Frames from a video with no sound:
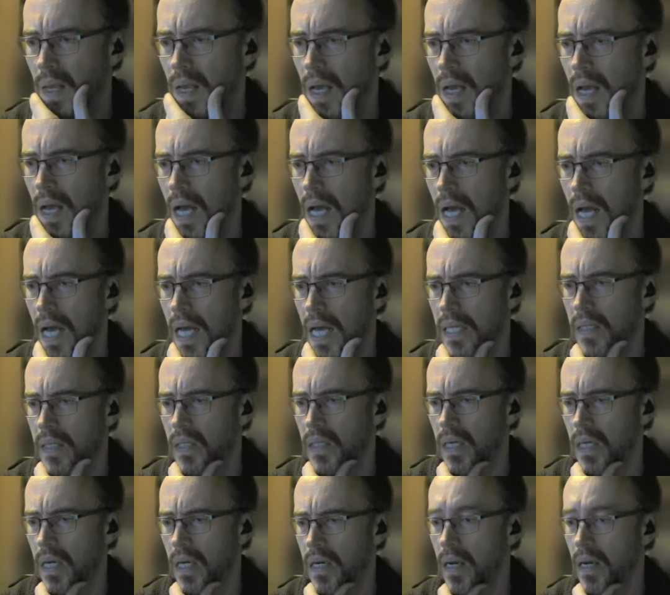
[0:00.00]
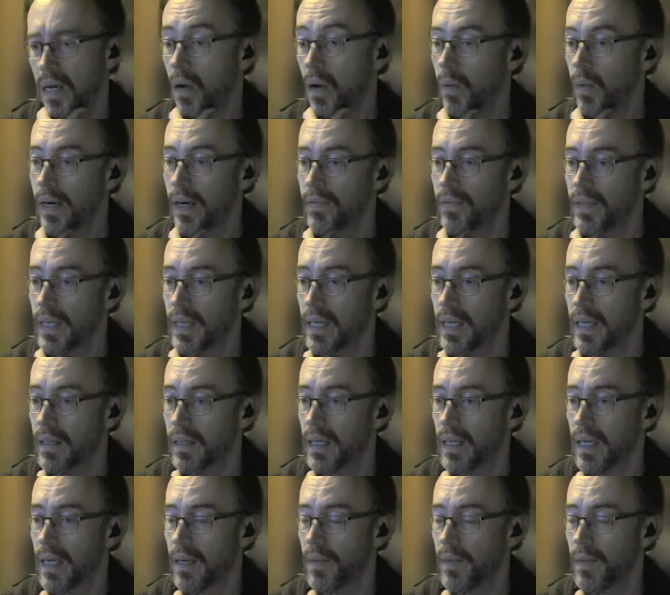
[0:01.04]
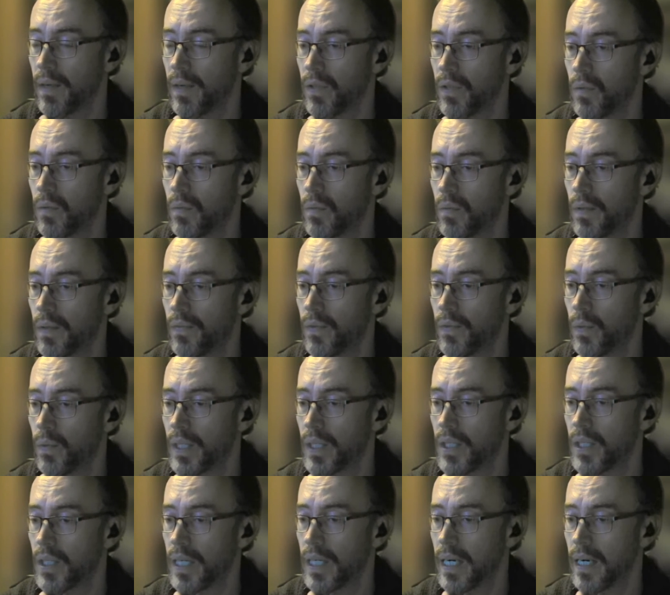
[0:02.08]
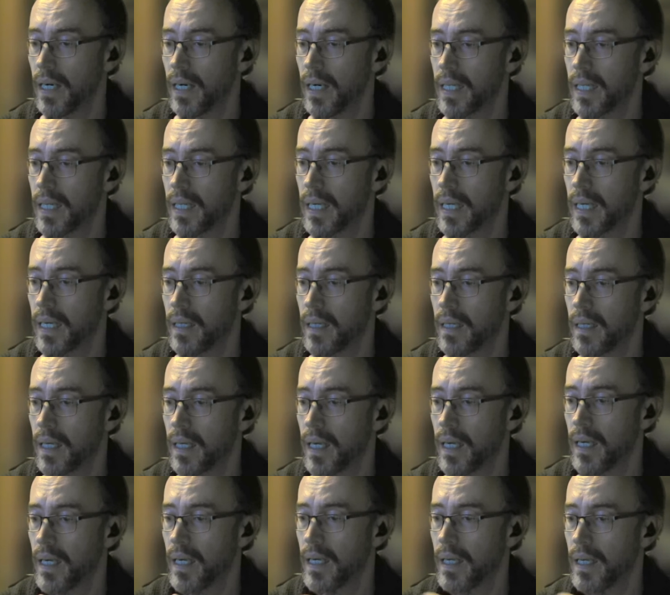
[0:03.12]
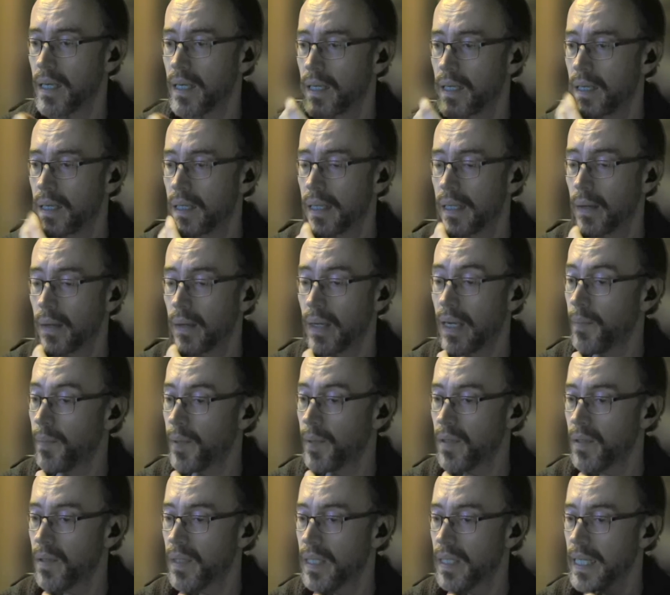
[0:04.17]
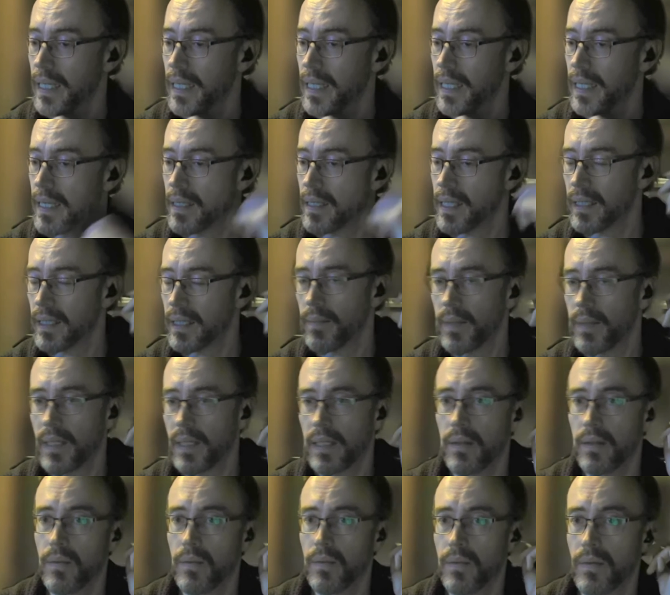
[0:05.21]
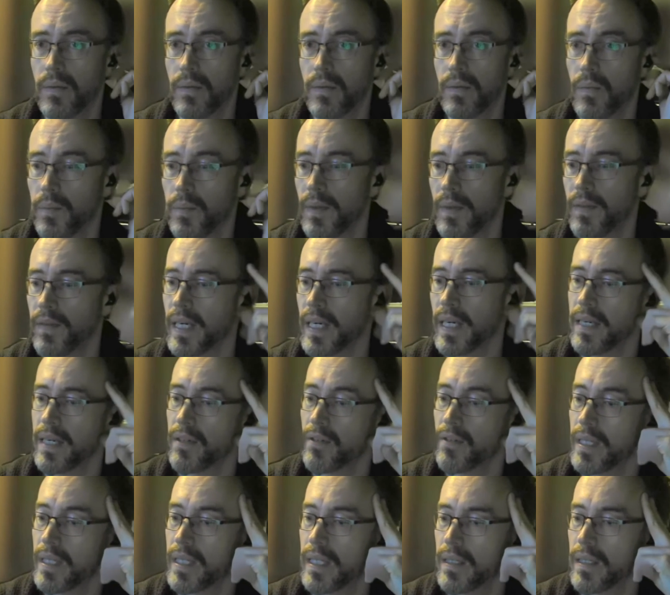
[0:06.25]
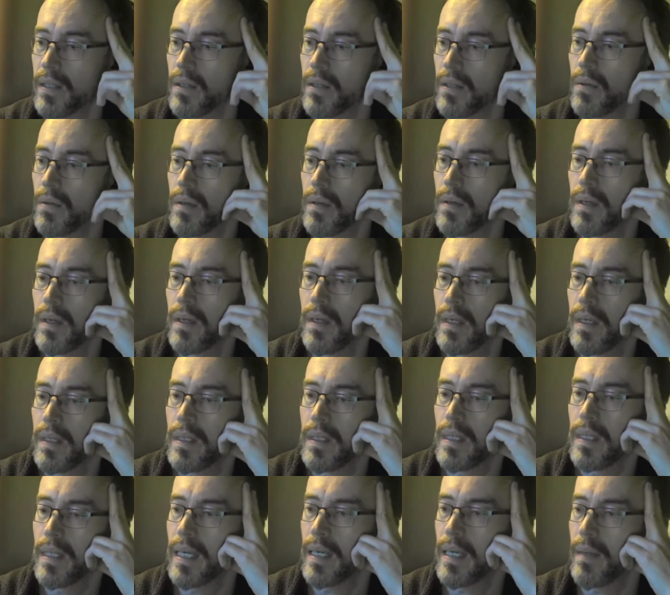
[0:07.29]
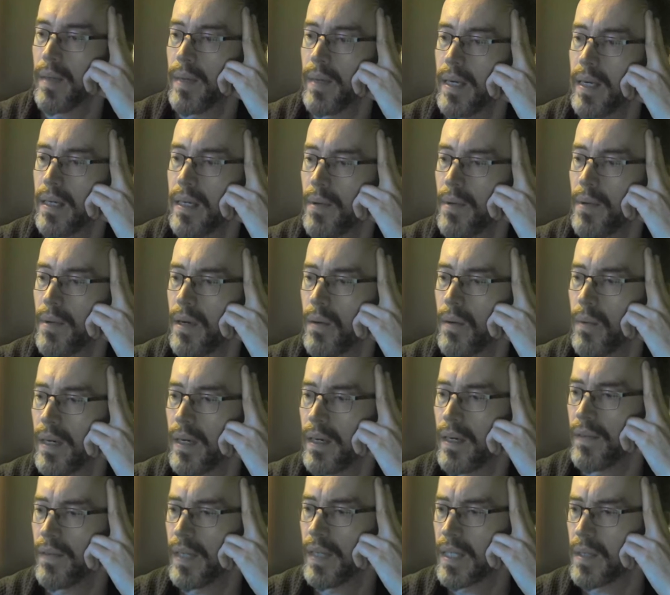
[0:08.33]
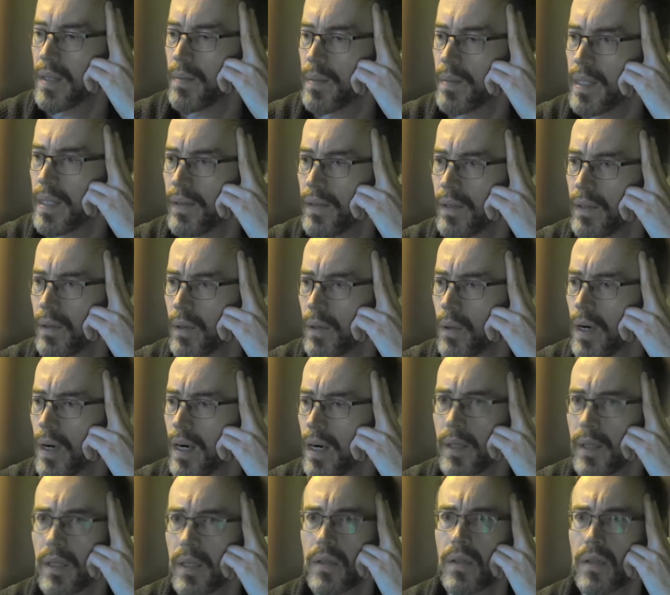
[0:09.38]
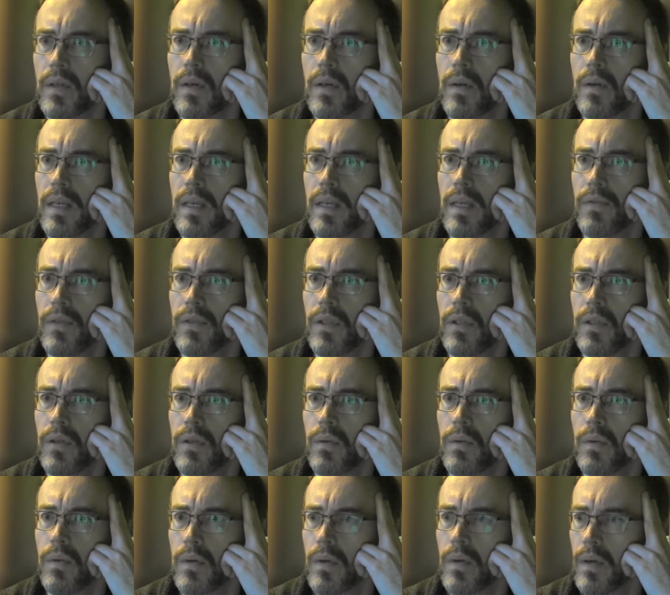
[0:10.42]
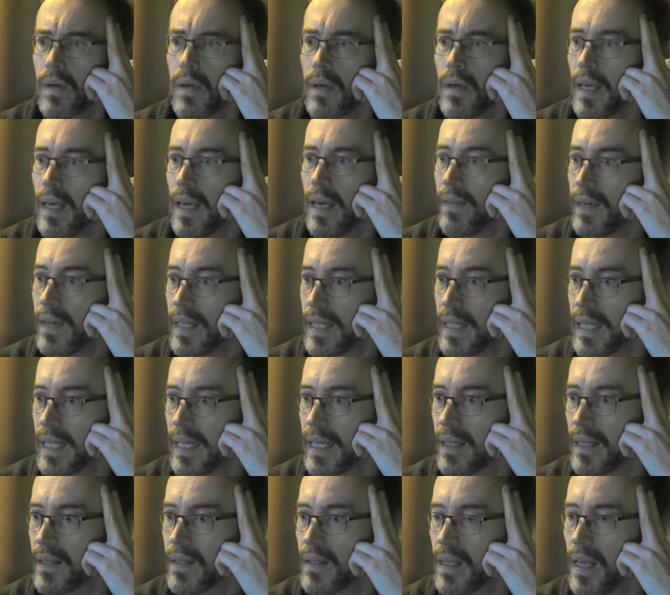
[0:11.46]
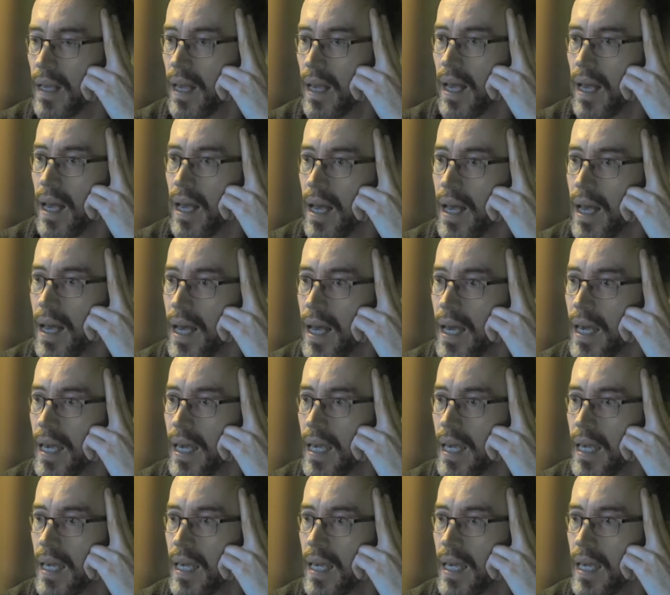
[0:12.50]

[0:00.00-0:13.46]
I'm not aware of that. If you want to share anything, that would help us, because that sounds like something that would be very interesting to think about. I'm not aware of that specific requirement. So if you have anything else, I